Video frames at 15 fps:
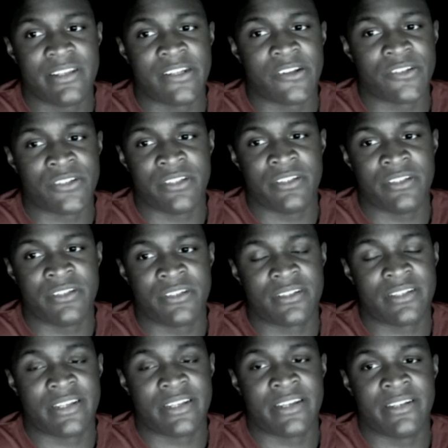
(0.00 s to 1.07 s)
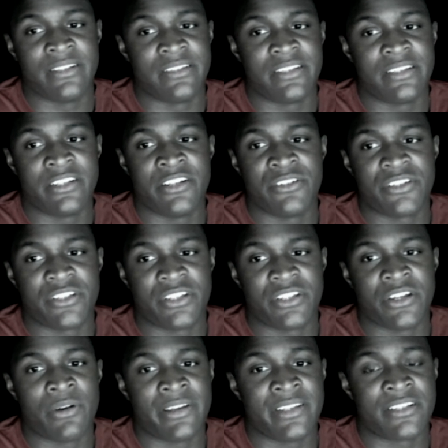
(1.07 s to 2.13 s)
you know, she just said in tears, you
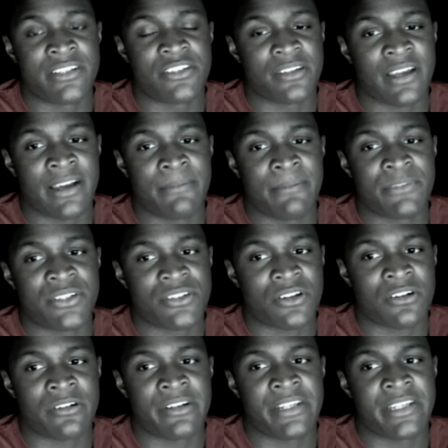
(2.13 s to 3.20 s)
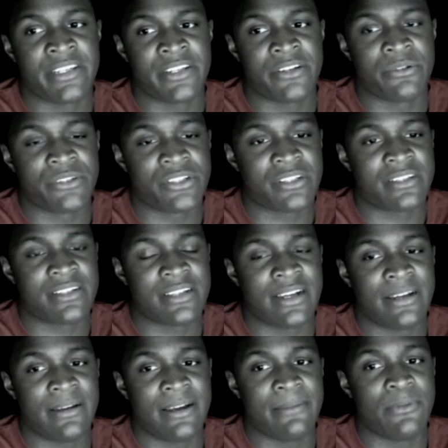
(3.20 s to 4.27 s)
know, it's just, I'm sorry, you know, it's just because
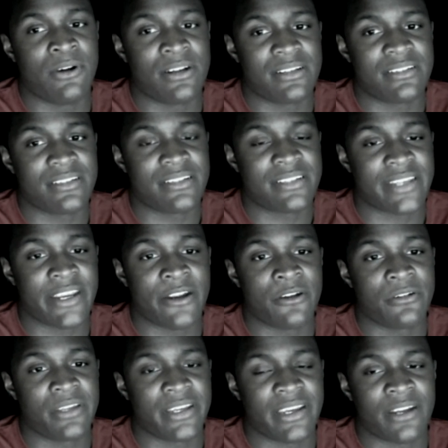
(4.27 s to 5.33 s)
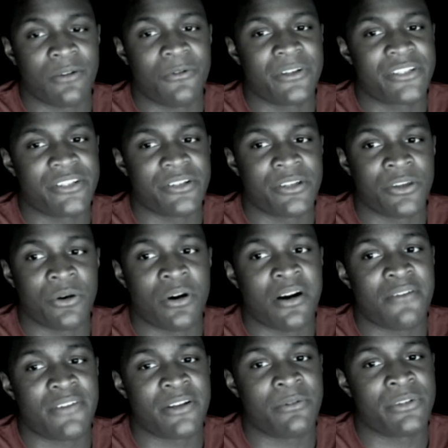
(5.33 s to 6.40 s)
I'm honestly scared. Like, I don't want you to go
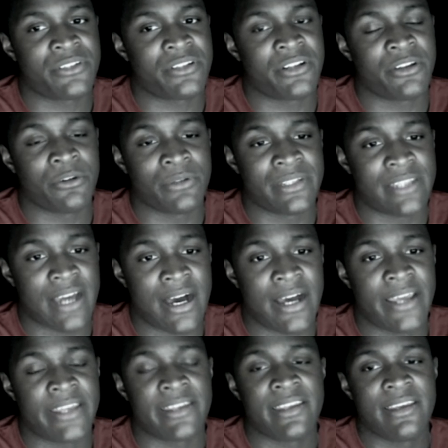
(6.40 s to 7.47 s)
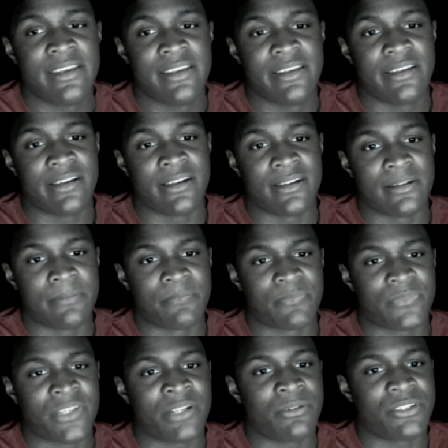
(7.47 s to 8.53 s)
off. I don't want you to go and die.
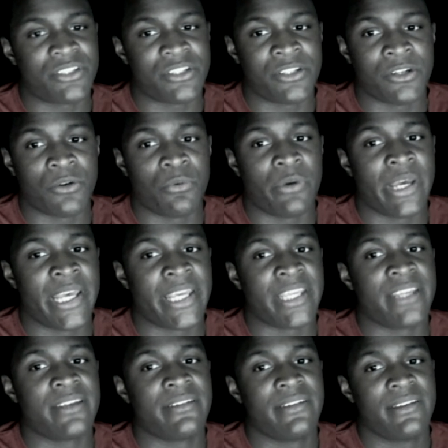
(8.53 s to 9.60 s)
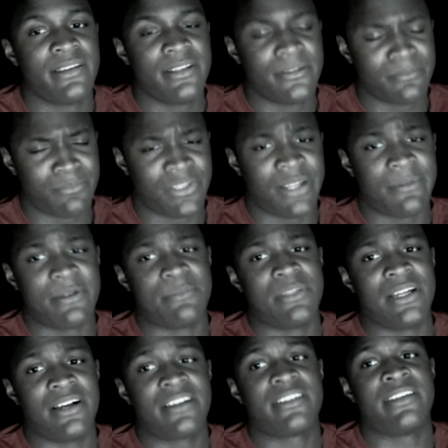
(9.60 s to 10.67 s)
I don't want you to go away. Blah, blah,
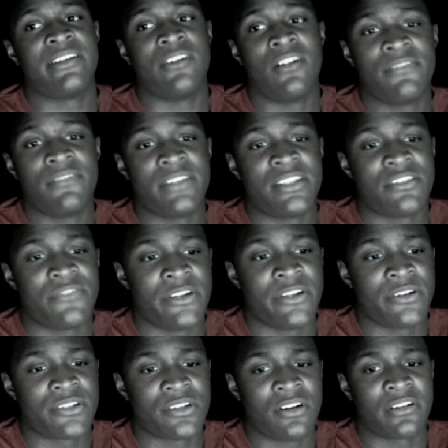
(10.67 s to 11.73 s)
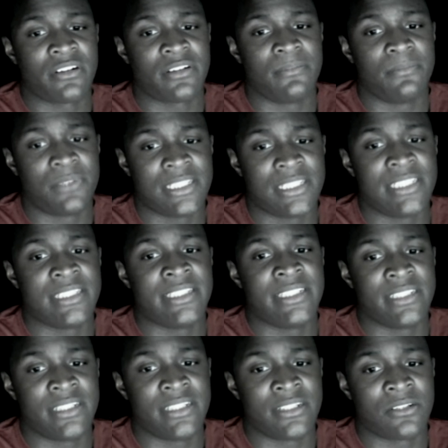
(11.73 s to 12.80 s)
blah. And all of these fears are completely
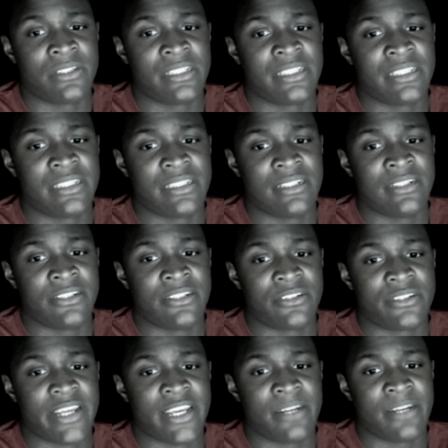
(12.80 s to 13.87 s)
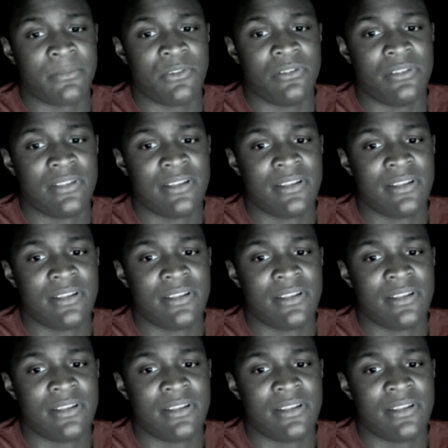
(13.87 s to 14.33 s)
and utterly understandable.